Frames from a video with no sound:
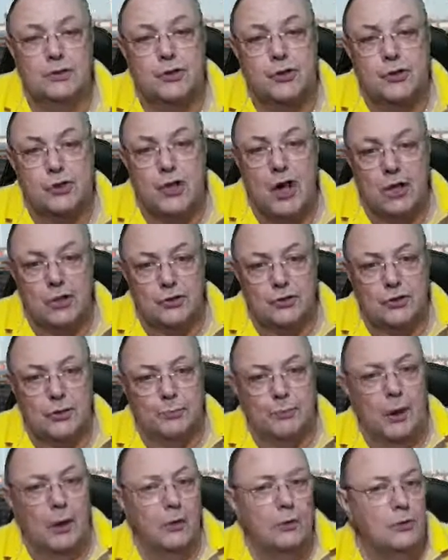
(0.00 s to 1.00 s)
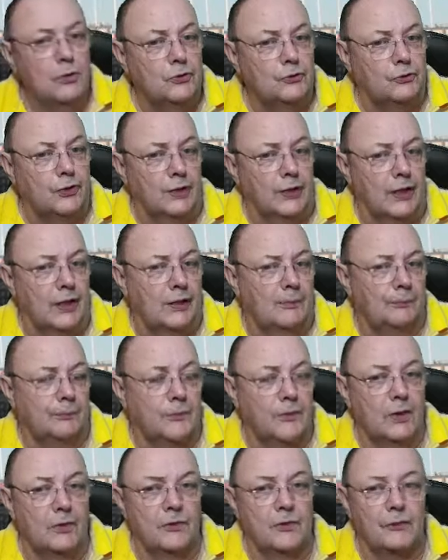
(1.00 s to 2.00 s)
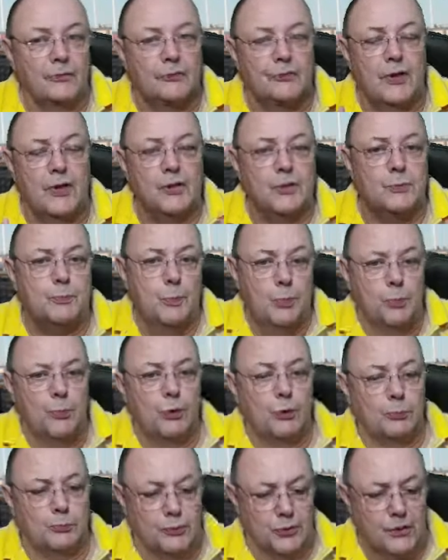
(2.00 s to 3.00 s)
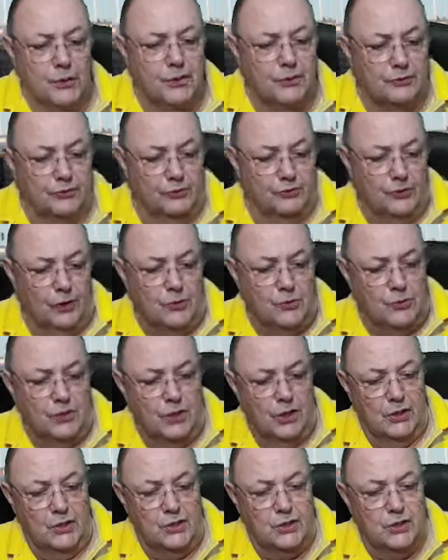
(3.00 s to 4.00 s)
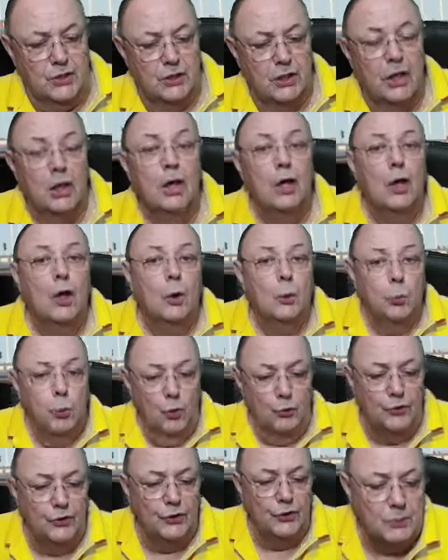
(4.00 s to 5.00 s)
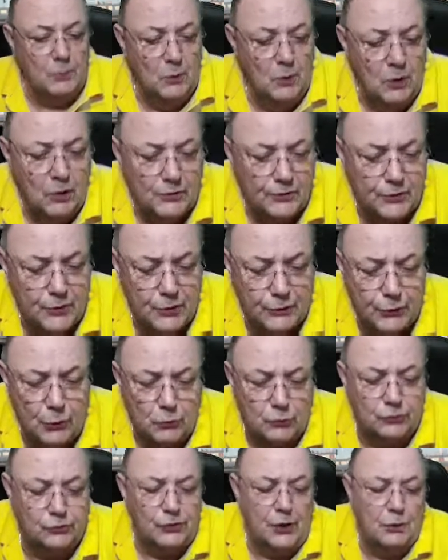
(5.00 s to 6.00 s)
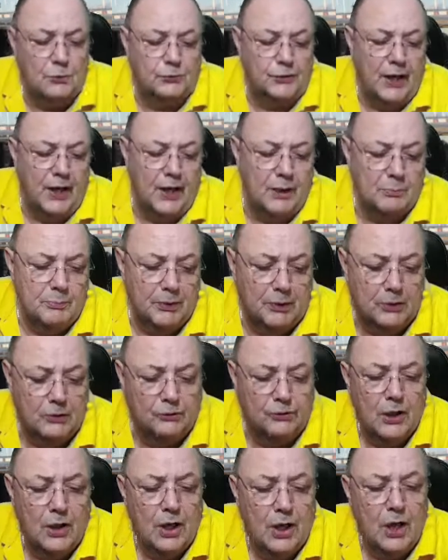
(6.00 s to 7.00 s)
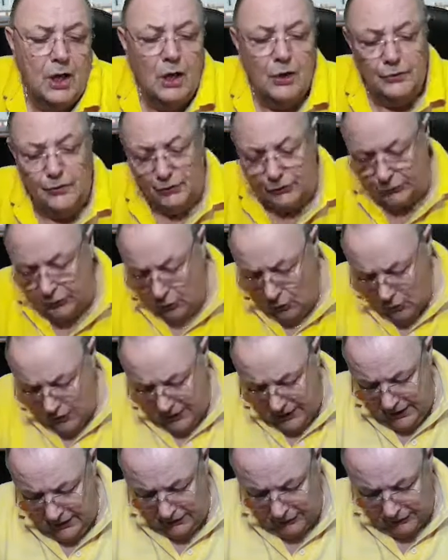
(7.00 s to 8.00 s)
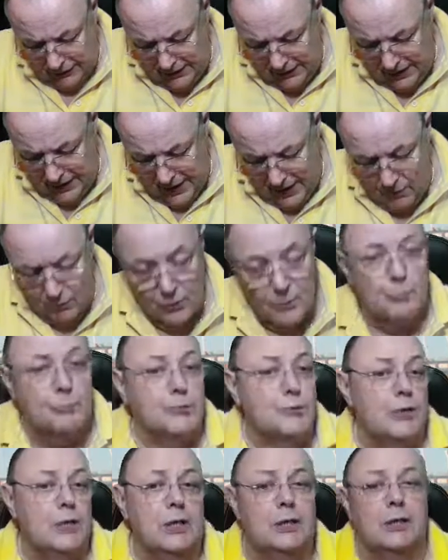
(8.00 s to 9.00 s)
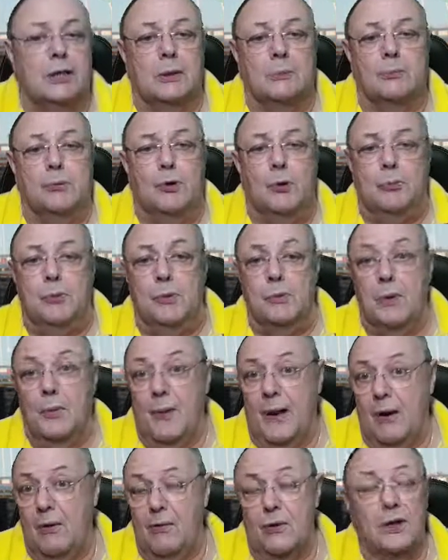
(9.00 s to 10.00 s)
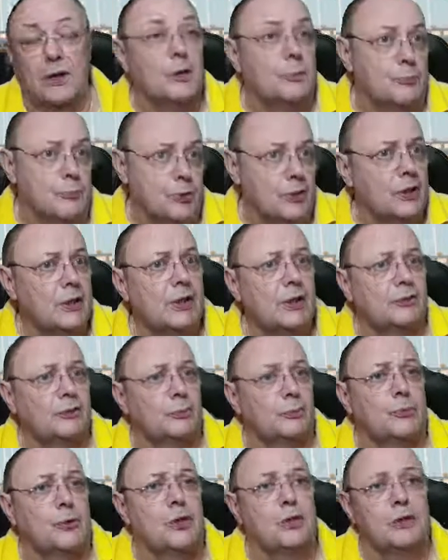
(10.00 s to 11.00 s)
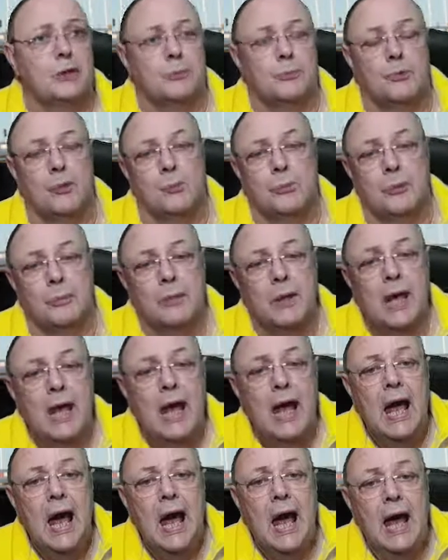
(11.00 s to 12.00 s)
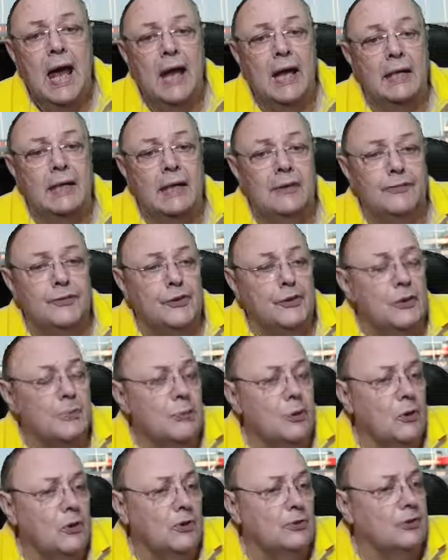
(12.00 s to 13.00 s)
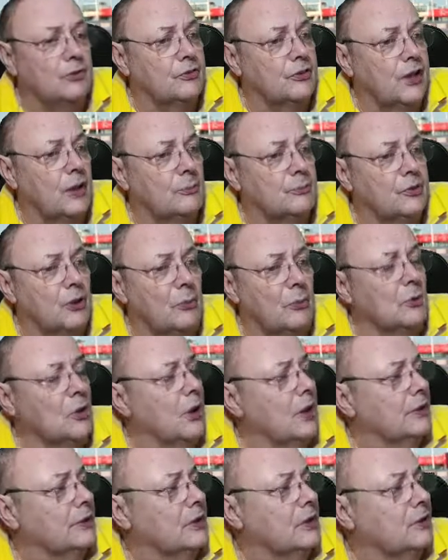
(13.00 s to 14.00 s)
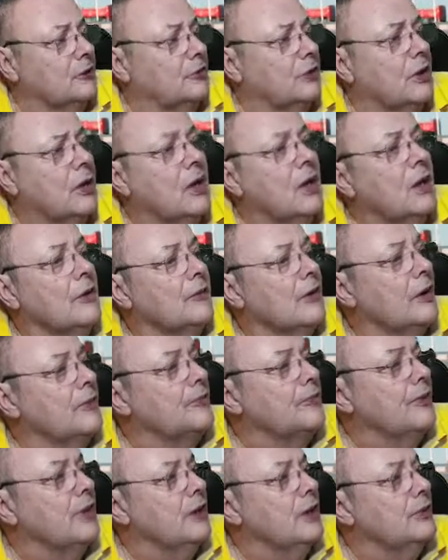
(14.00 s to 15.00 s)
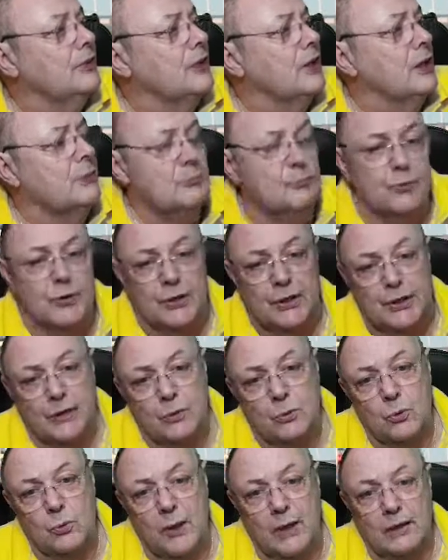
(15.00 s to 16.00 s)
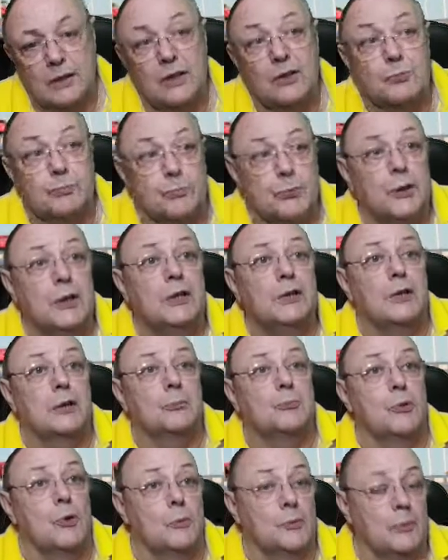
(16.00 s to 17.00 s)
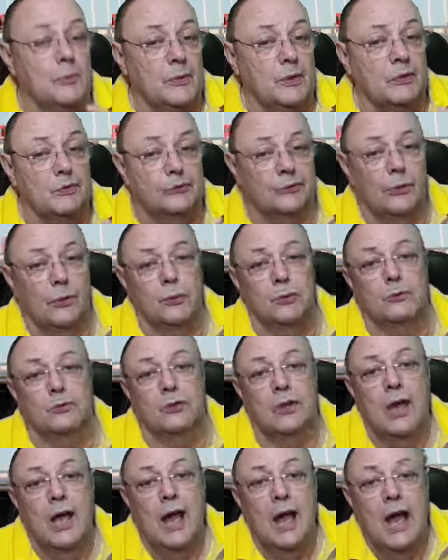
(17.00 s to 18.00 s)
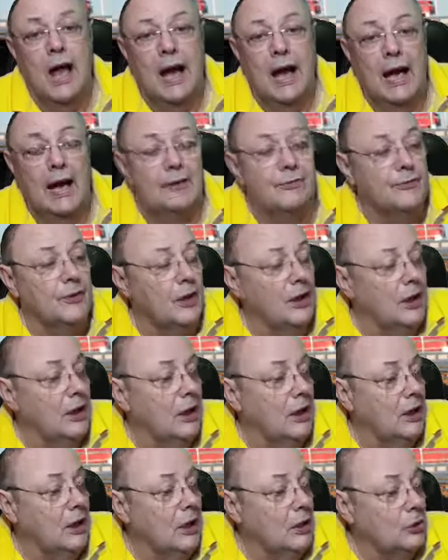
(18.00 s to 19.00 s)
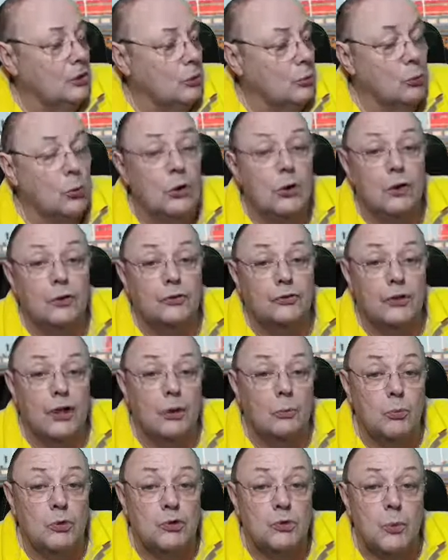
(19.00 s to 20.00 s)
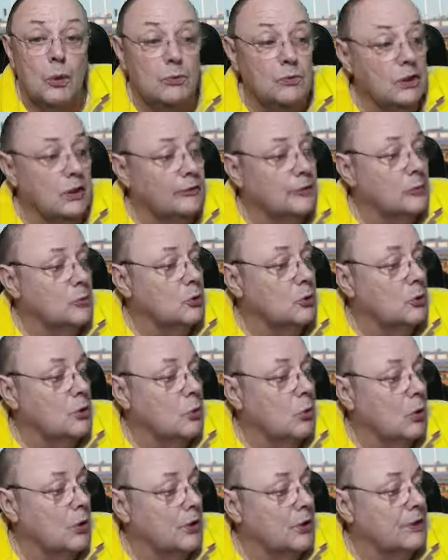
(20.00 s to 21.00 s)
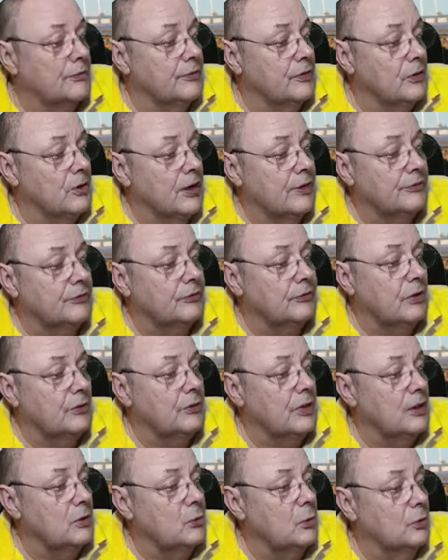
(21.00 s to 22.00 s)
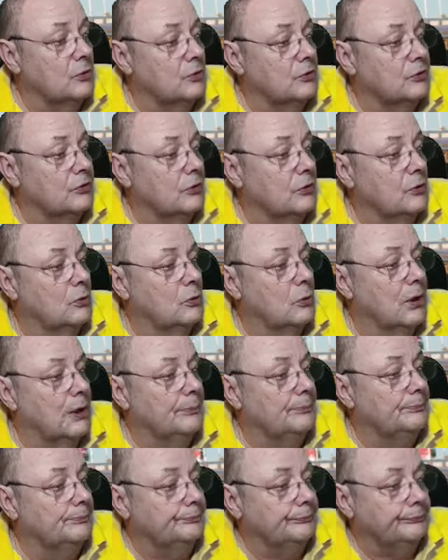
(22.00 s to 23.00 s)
juxtaposed to that, the French Bulldog Breeders Association want the demand for the dog slowed down because the dog has an inherent breathing problem, apparently. The breed has a breathing problem. And if the demand is kept up like this, they fear the inbreeding will make this breathing problem these dogs have a lot worse, and which won't give them good quality of life. So they want to